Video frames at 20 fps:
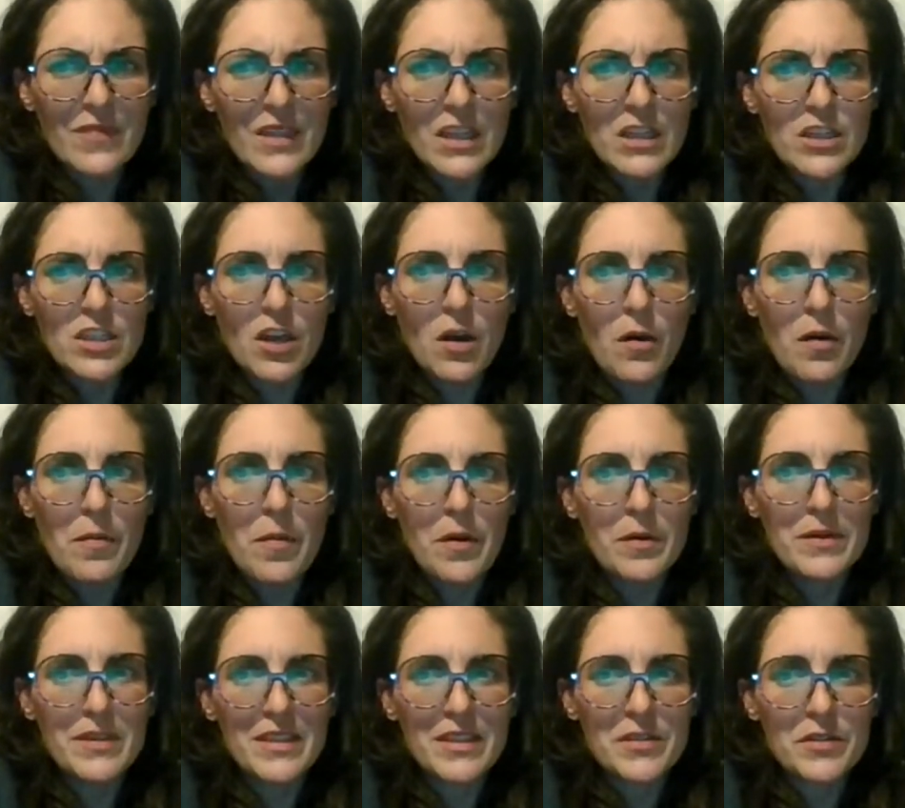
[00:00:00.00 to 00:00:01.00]
so I'm
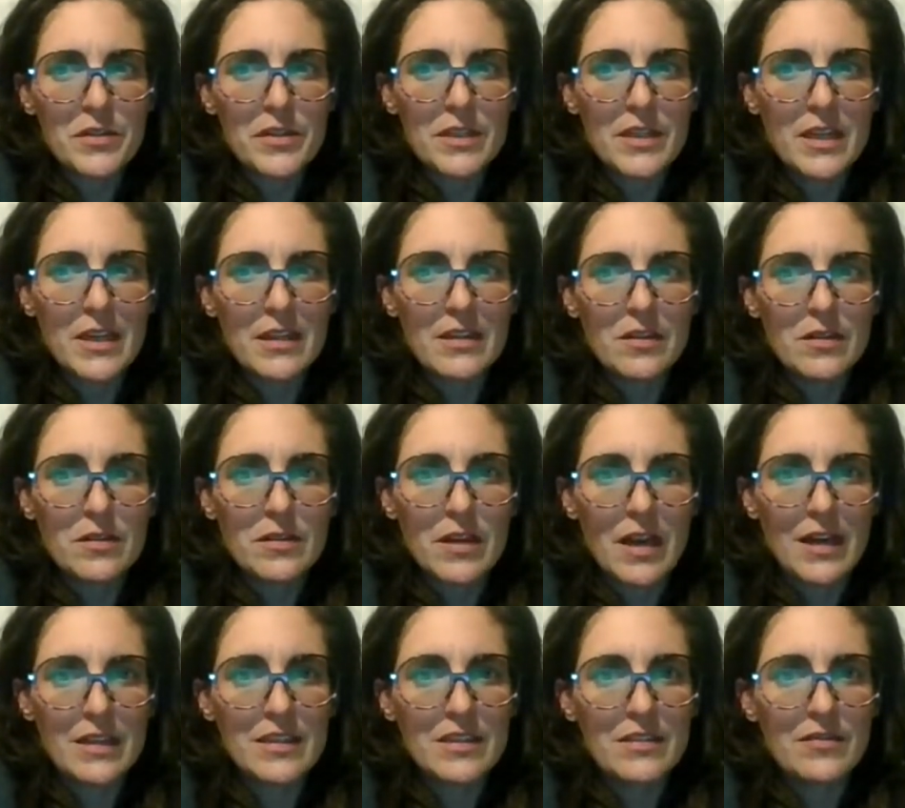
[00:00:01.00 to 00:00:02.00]
always interested in those
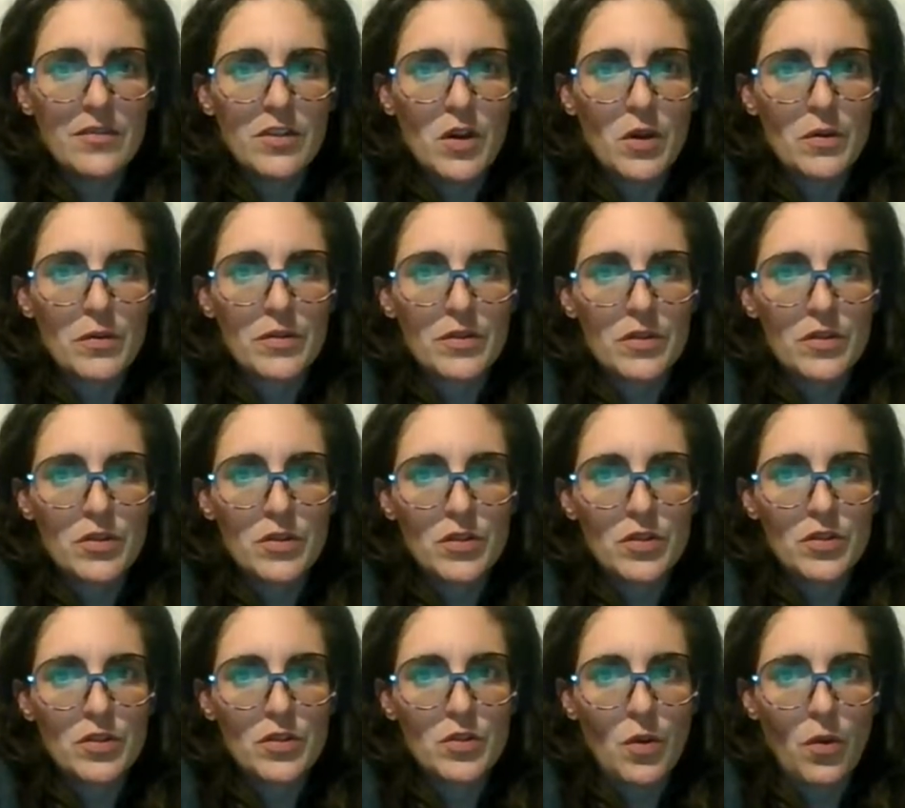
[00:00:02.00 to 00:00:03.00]
kinds of ghost
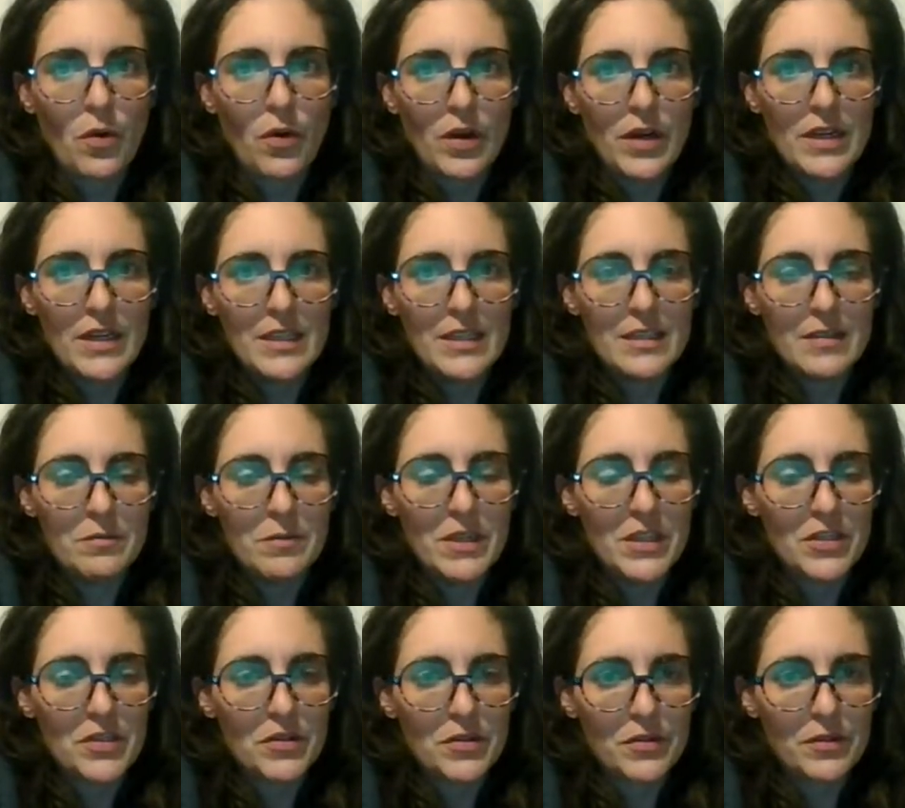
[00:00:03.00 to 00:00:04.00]
stories,
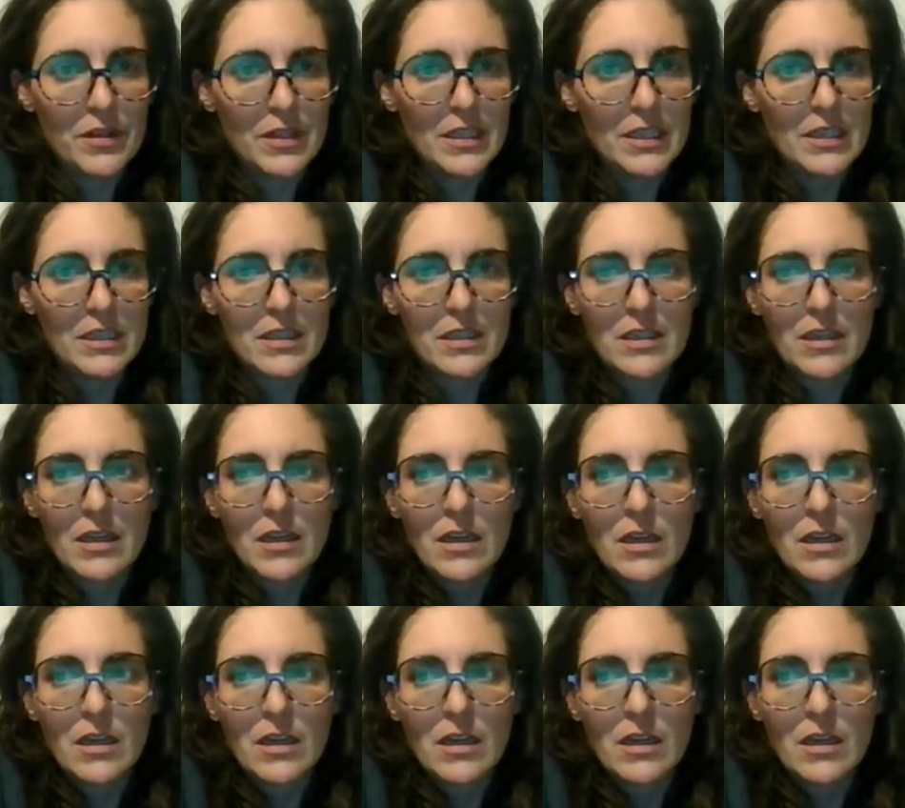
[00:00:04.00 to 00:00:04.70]
mysteries.